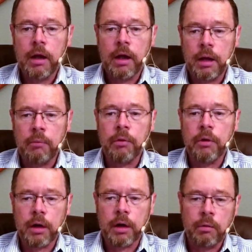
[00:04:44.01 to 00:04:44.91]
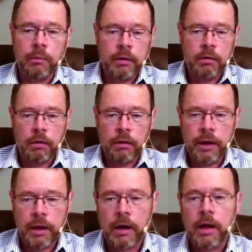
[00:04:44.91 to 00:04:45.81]
and he will not go into the
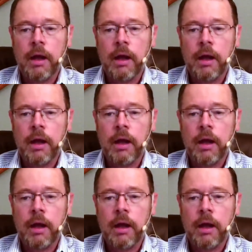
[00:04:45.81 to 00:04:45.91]
land.